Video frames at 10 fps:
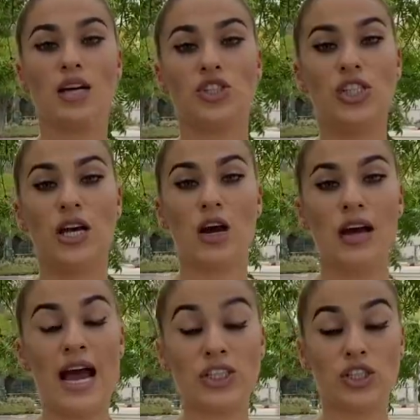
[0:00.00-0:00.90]
She
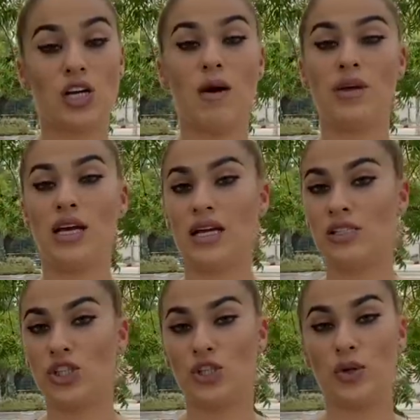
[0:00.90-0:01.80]
actually got me
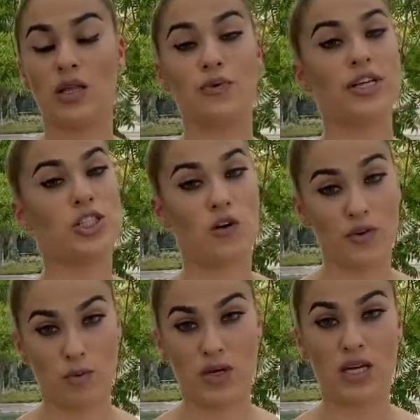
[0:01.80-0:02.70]
into doing the pre-show
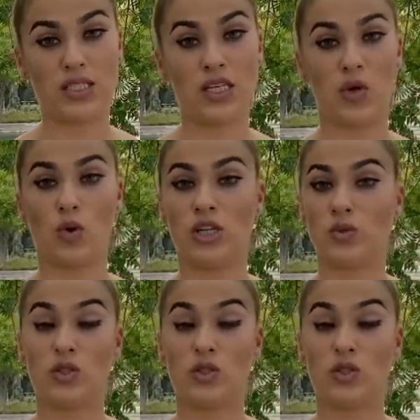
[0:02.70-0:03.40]
for the BET Awards.